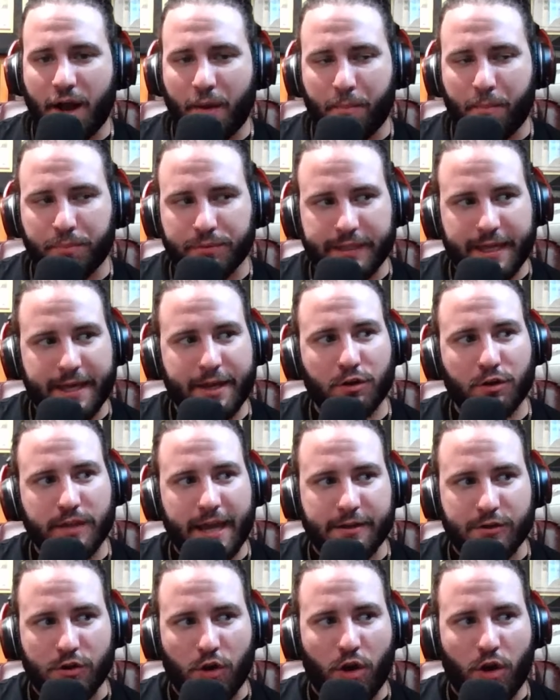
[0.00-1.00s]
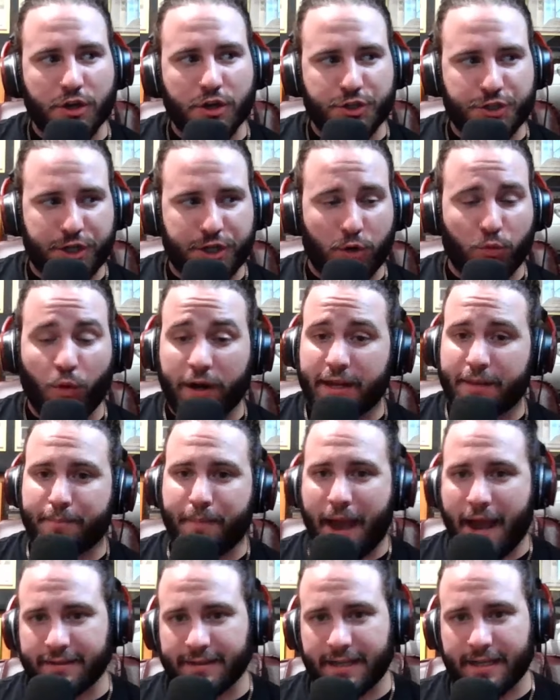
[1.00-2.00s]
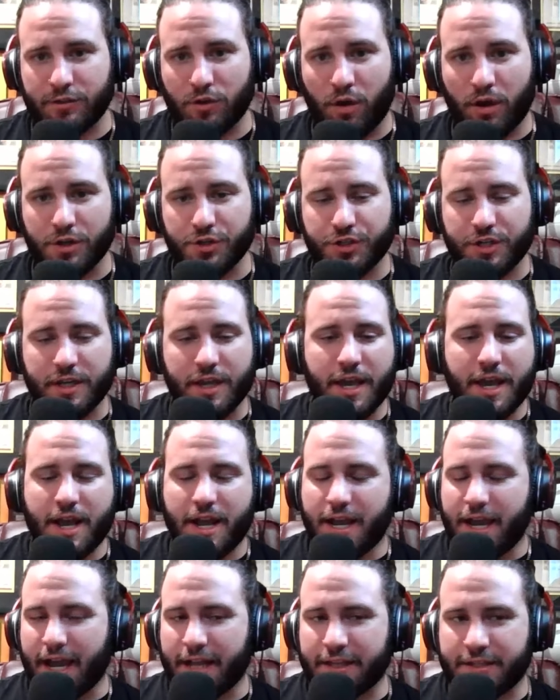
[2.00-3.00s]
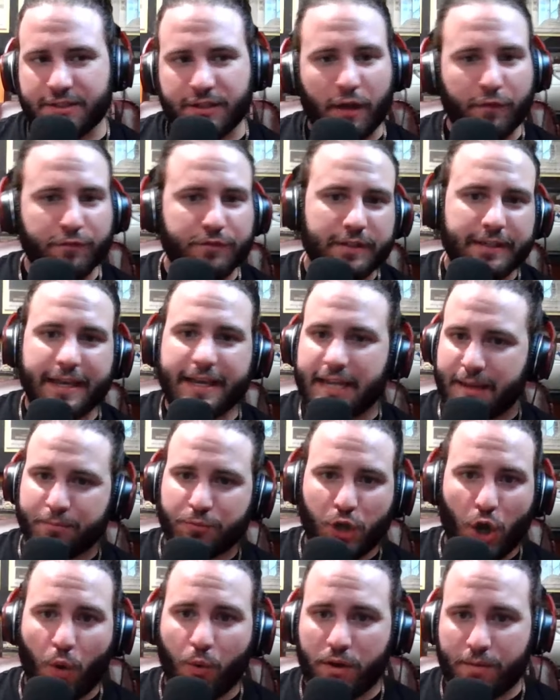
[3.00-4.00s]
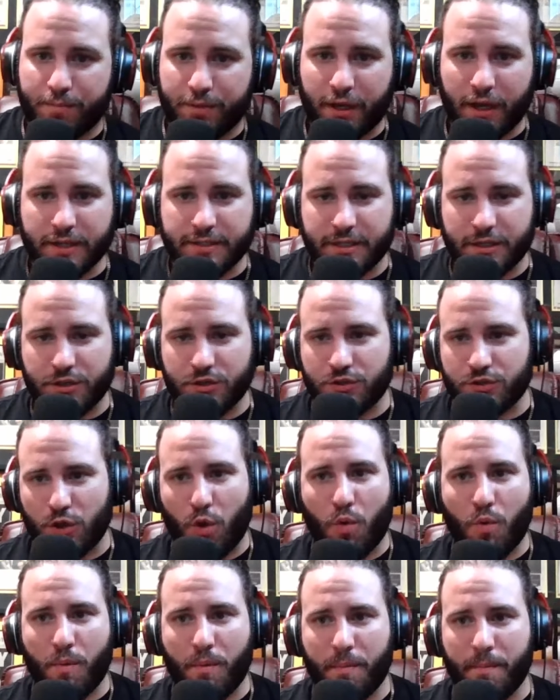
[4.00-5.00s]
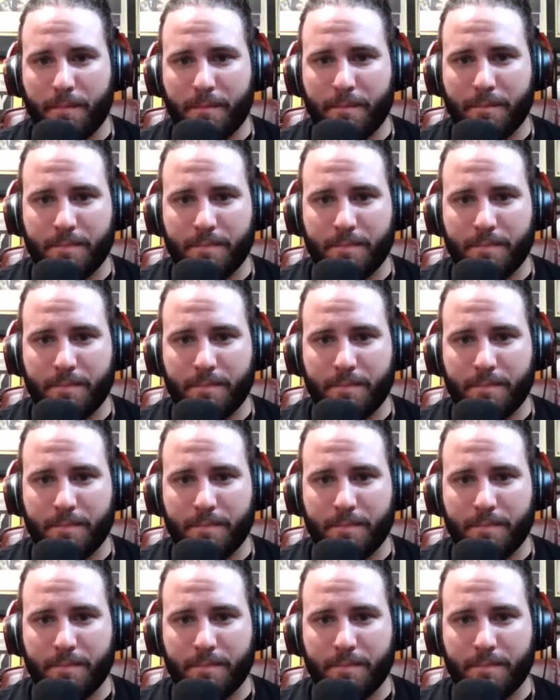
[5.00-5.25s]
a player like Najee, a running back like Najee, it's tough to get him going because he's so